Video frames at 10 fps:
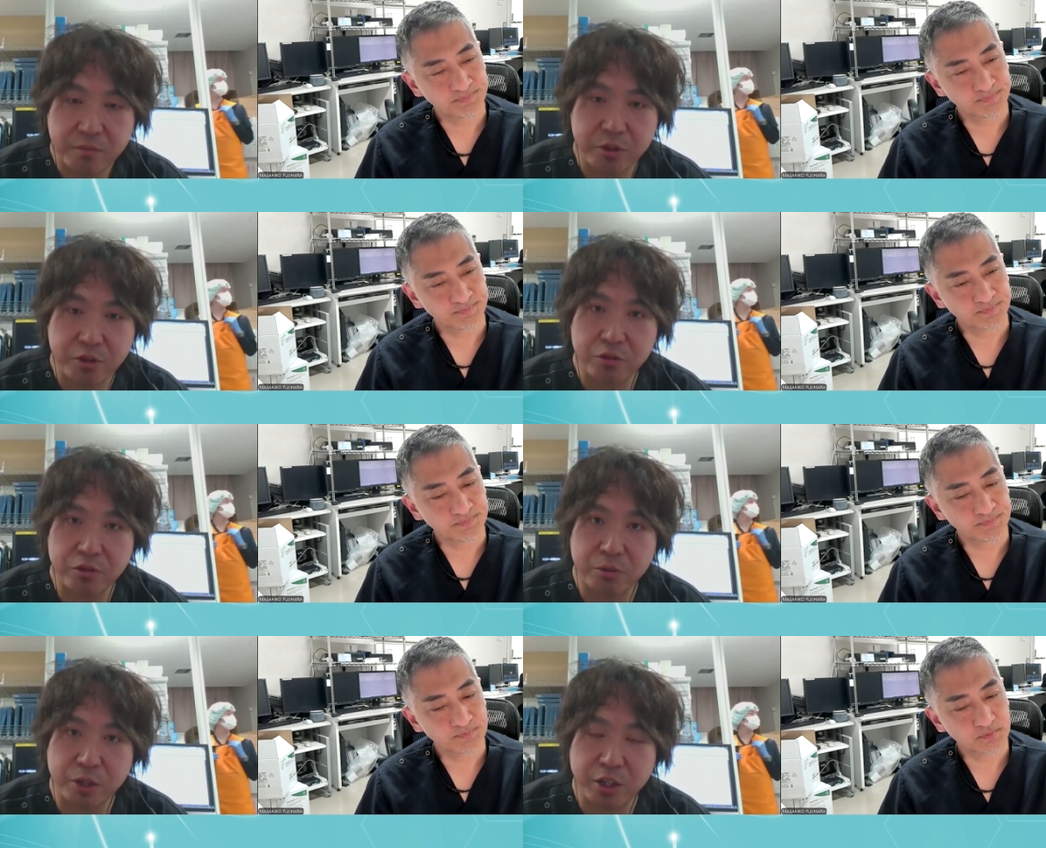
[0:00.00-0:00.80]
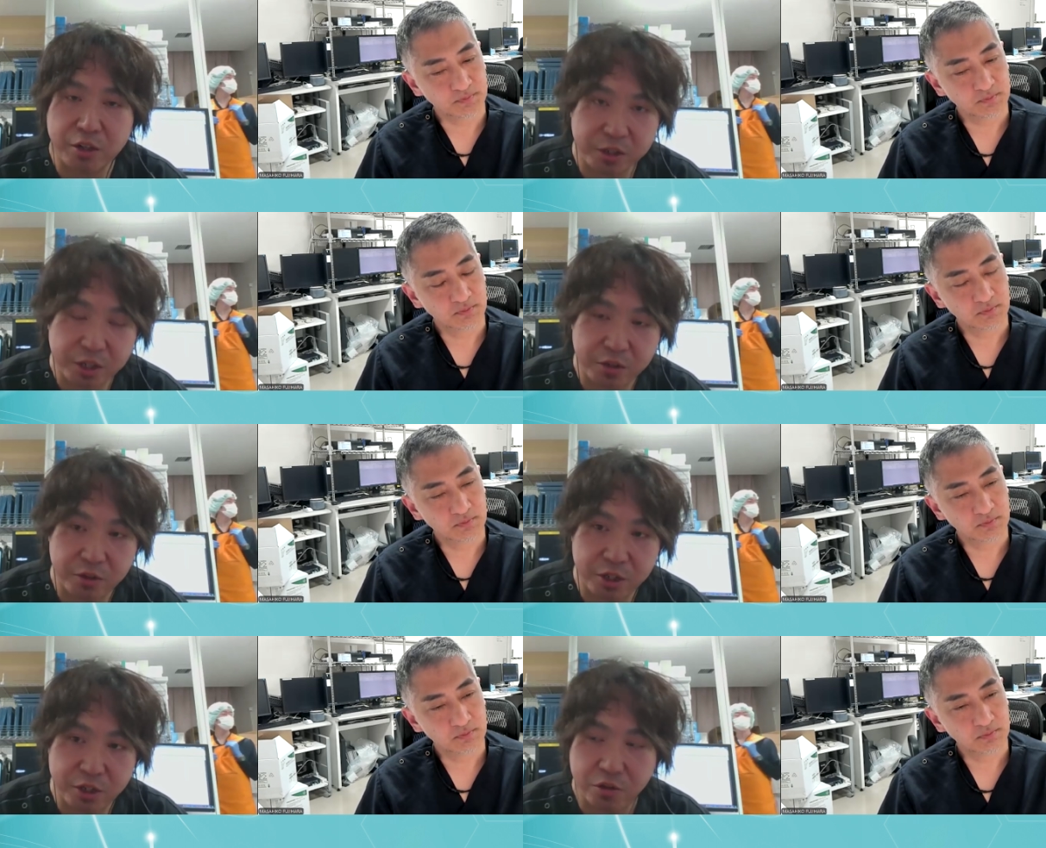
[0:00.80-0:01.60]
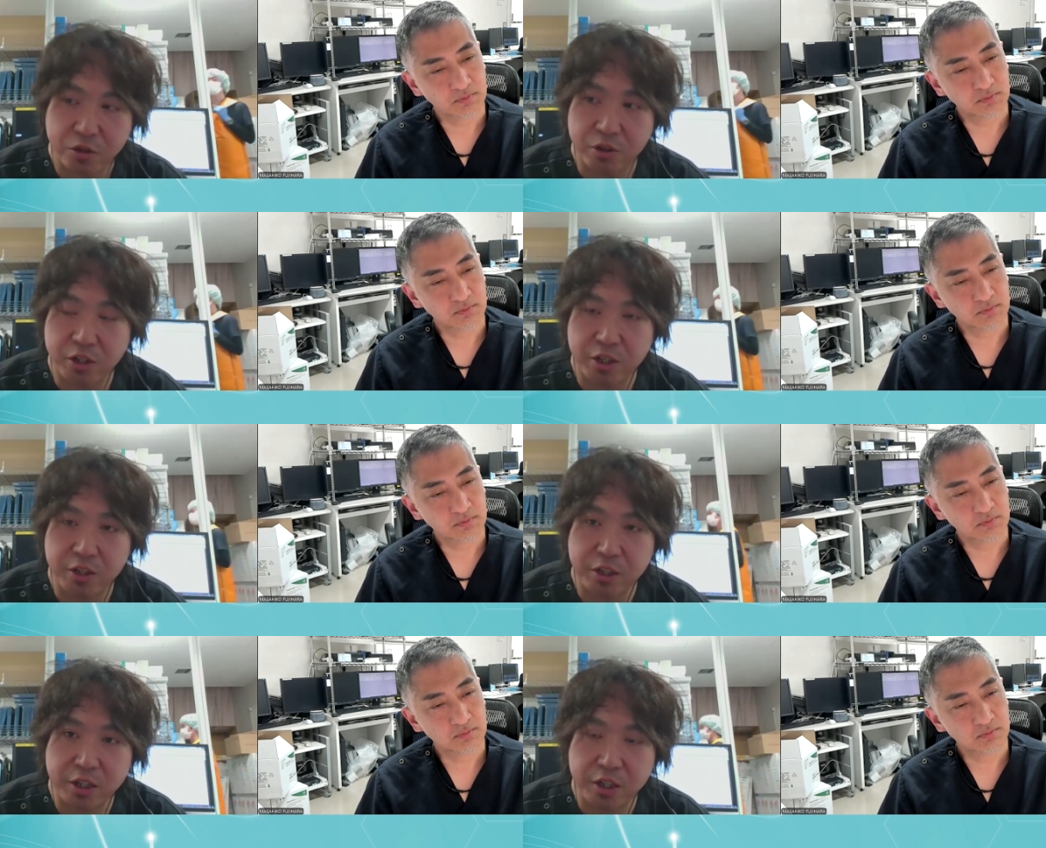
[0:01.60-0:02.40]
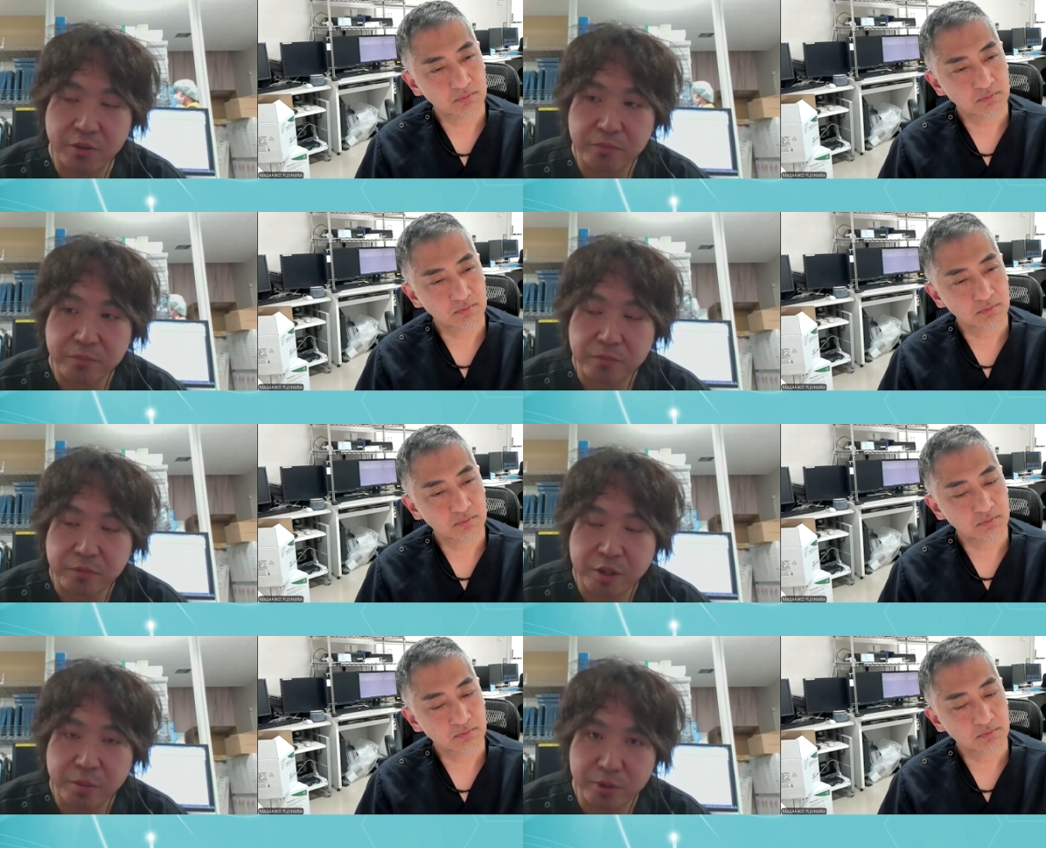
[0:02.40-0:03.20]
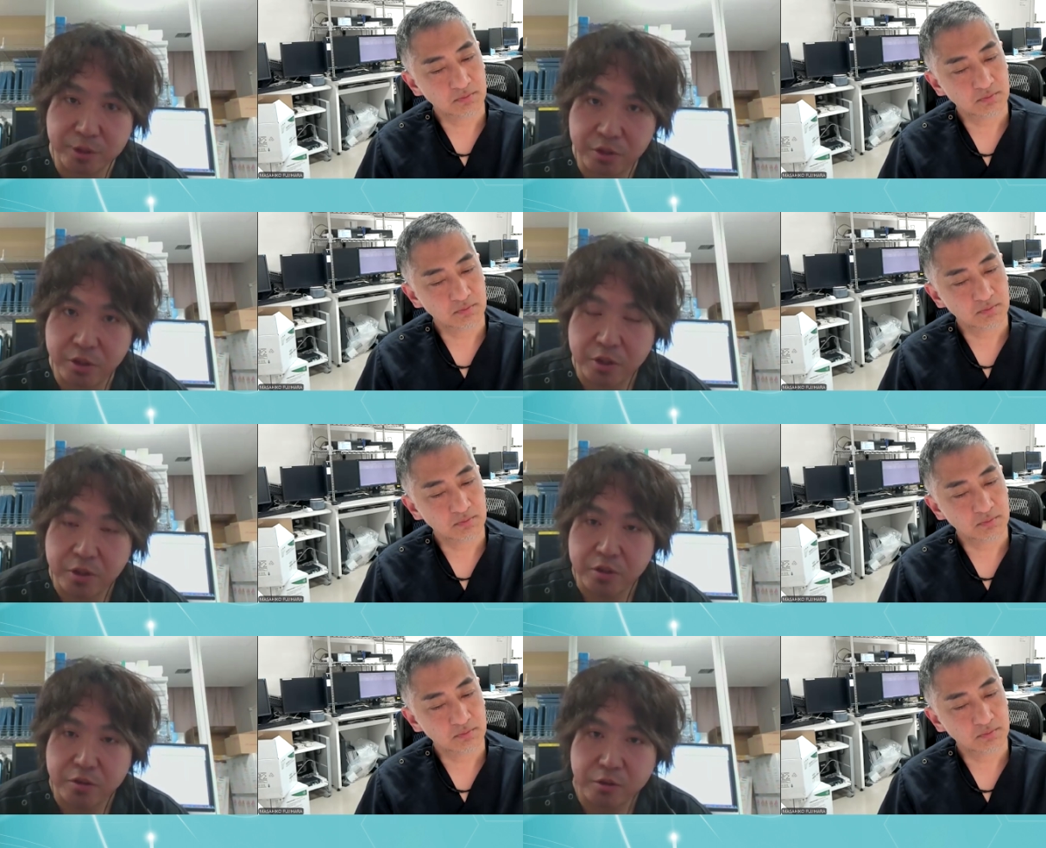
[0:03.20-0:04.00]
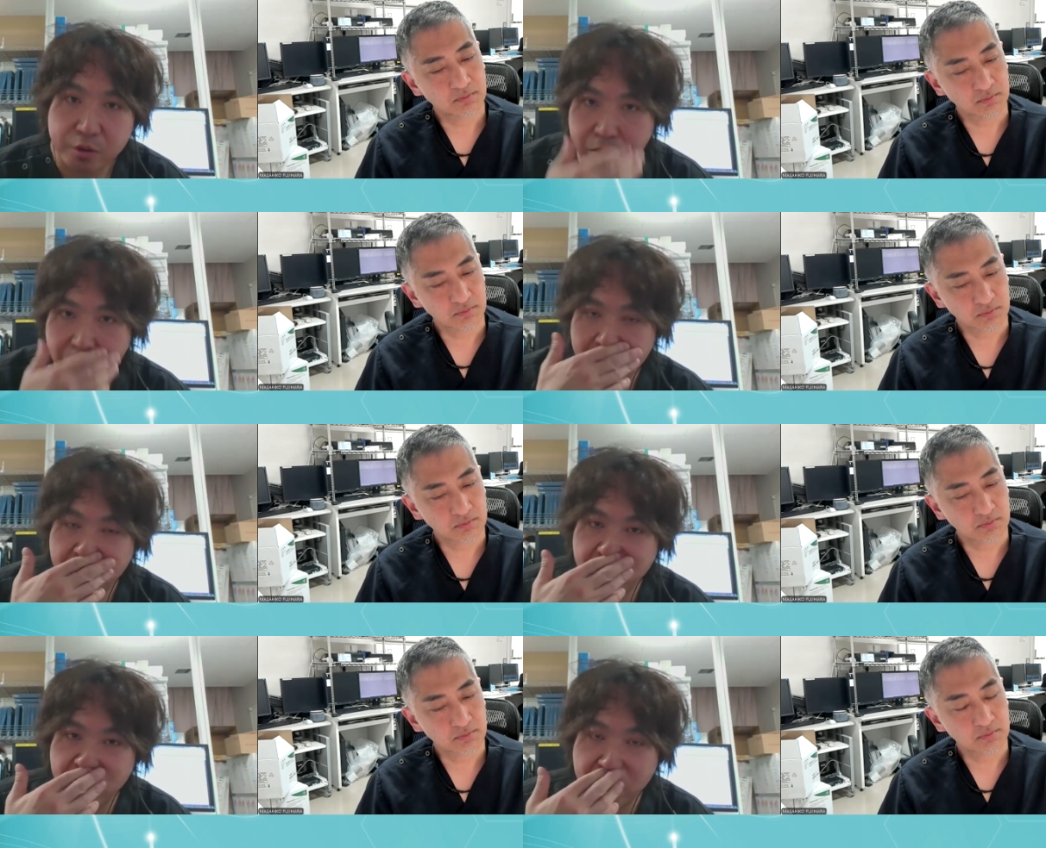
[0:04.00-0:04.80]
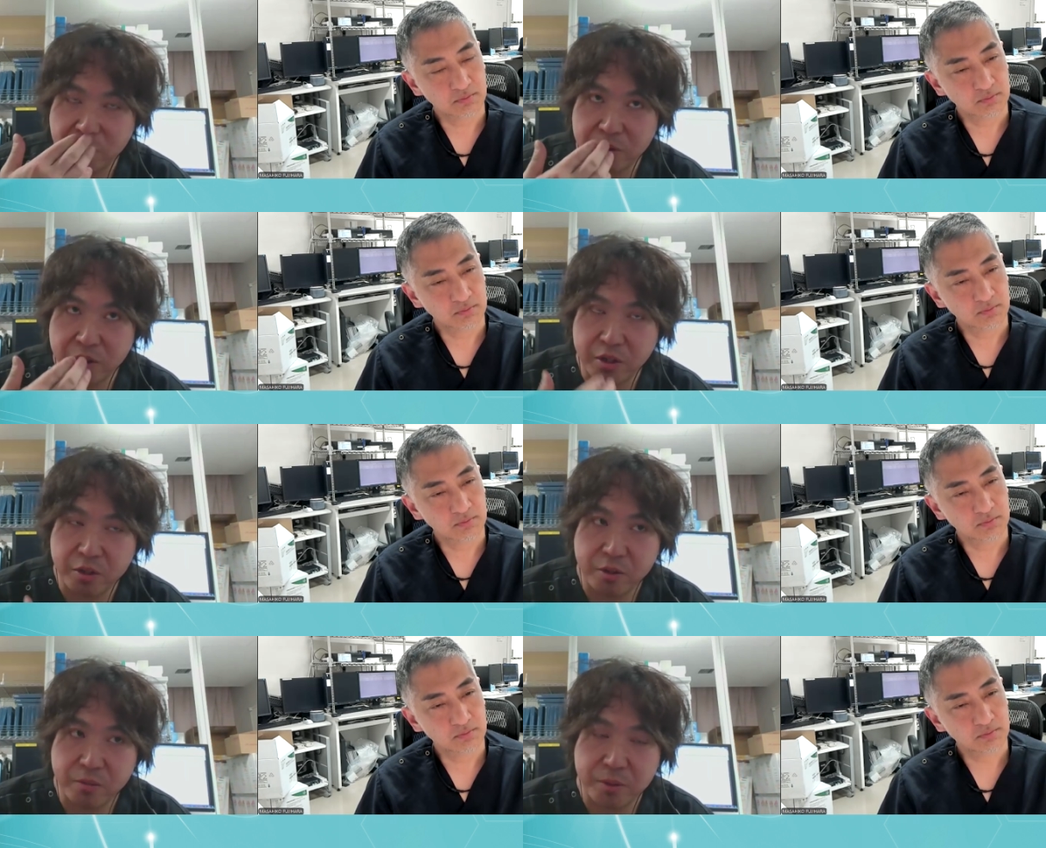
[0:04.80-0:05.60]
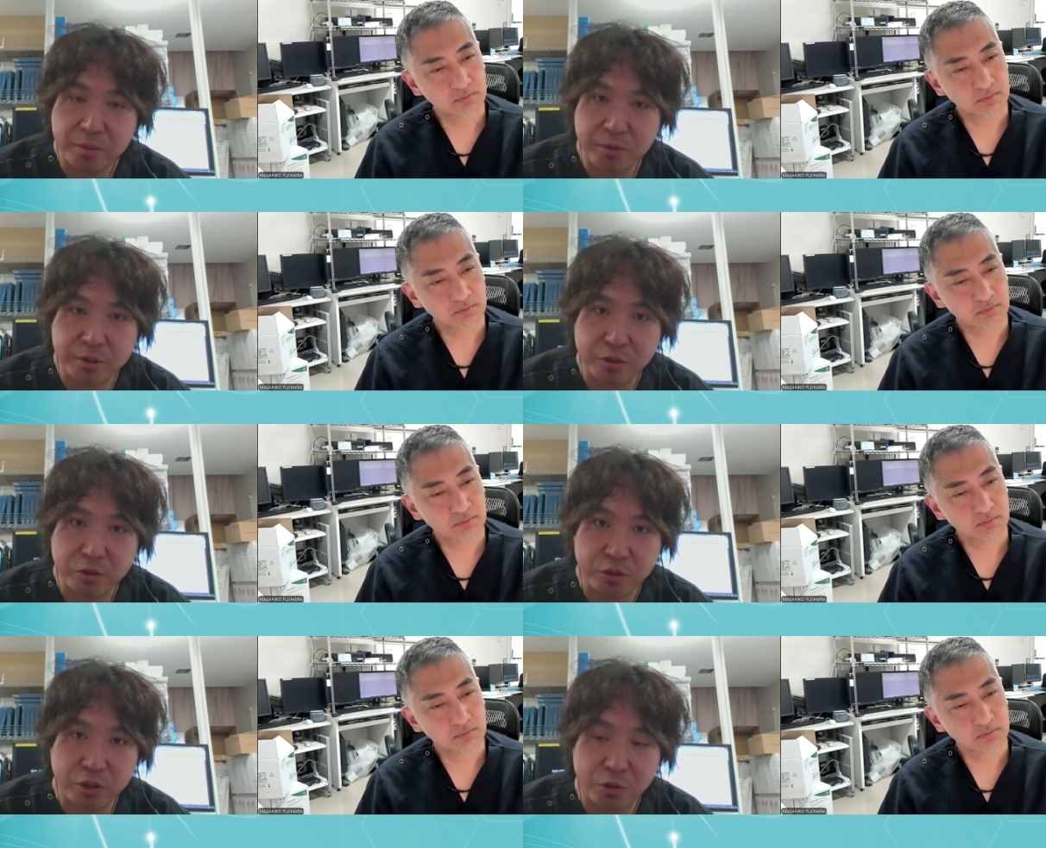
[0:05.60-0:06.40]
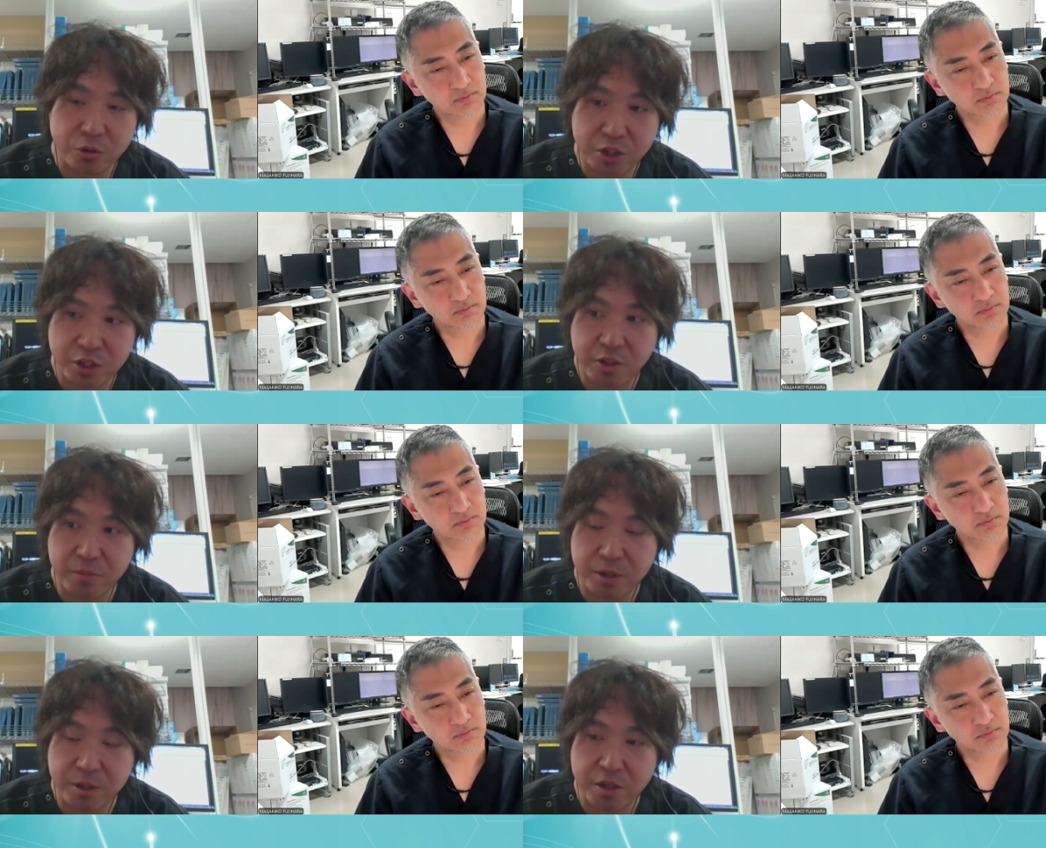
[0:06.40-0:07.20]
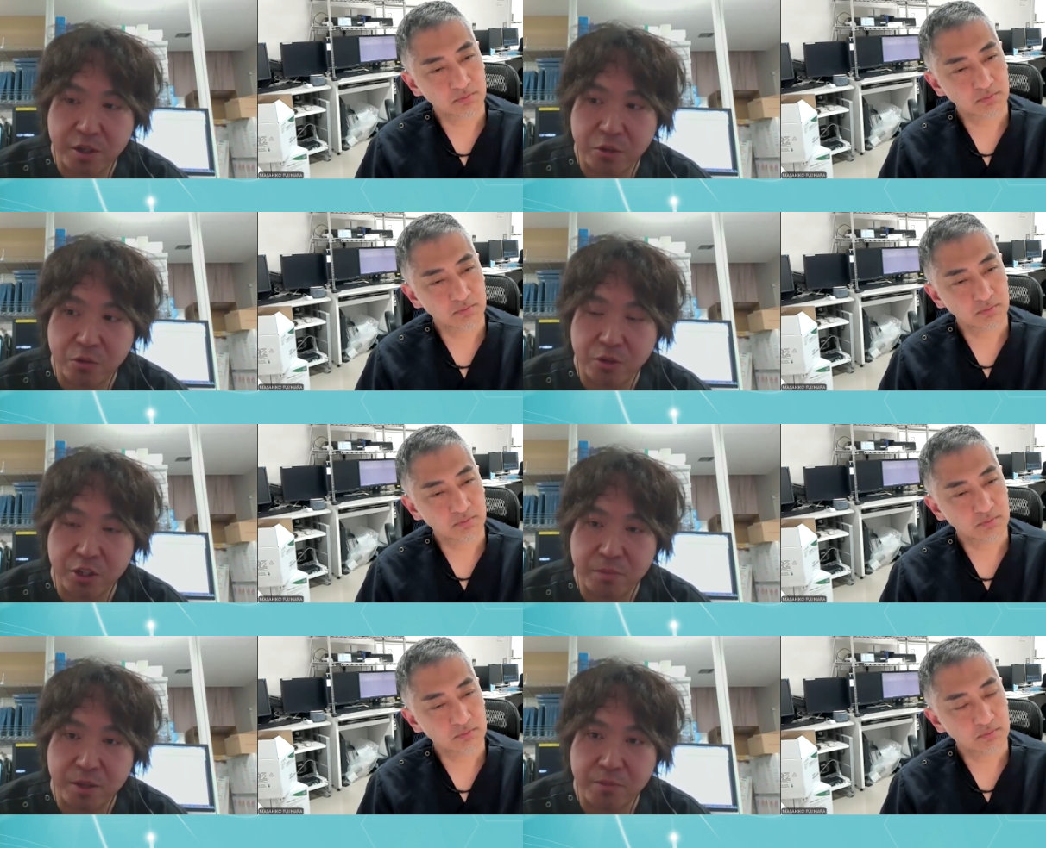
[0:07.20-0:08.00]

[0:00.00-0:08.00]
Speaker 1: Because of elastic recoil and something. So maybe the Dr. Horie already